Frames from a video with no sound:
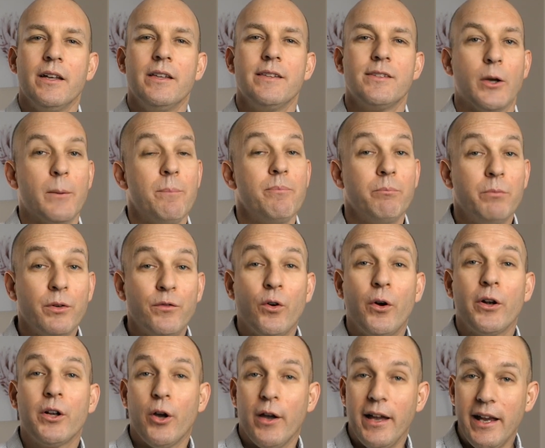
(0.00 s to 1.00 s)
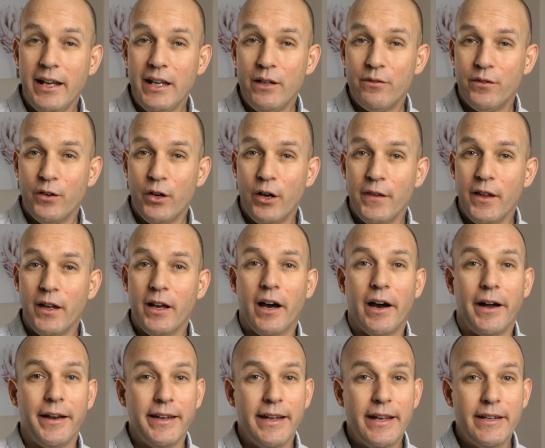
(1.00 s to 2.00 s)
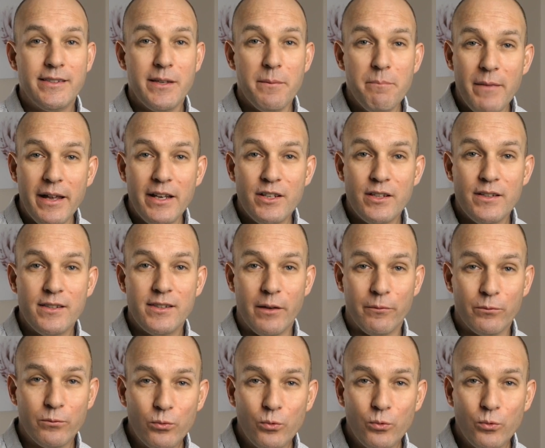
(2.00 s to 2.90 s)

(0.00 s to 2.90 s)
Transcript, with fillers: So before I go any further, I need to mention some